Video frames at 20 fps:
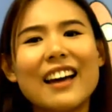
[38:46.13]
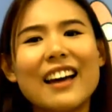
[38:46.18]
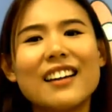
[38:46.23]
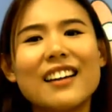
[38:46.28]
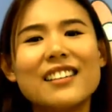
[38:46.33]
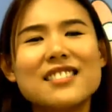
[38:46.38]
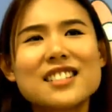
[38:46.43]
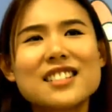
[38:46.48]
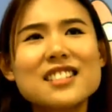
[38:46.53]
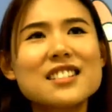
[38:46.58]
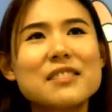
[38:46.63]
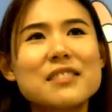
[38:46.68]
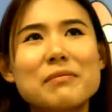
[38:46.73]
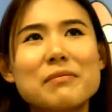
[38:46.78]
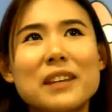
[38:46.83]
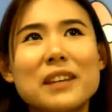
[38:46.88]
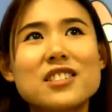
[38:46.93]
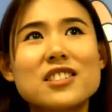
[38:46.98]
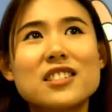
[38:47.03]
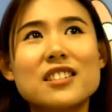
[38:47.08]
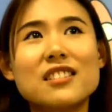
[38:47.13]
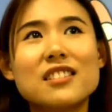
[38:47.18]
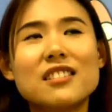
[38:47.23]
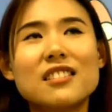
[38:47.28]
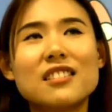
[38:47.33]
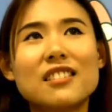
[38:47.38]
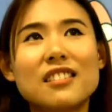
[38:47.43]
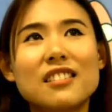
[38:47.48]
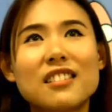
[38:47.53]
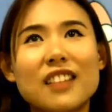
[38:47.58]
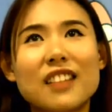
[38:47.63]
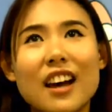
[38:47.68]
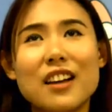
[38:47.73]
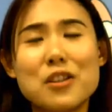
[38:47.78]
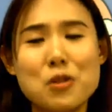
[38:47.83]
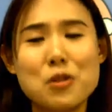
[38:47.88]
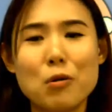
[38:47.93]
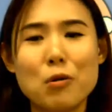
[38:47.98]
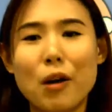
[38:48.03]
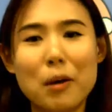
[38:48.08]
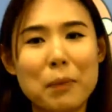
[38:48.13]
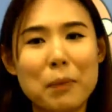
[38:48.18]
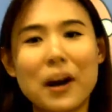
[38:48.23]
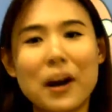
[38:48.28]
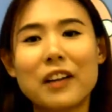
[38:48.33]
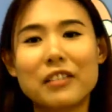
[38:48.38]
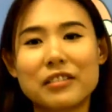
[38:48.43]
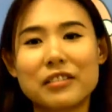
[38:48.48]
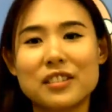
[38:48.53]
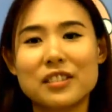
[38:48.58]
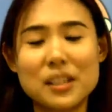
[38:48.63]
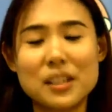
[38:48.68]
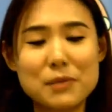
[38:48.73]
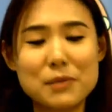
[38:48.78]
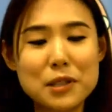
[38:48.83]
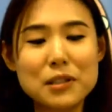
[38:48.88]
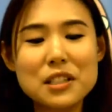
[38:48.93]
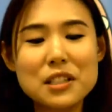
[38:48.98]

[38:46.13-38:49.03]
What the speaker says: And just imagine that you are part of the team.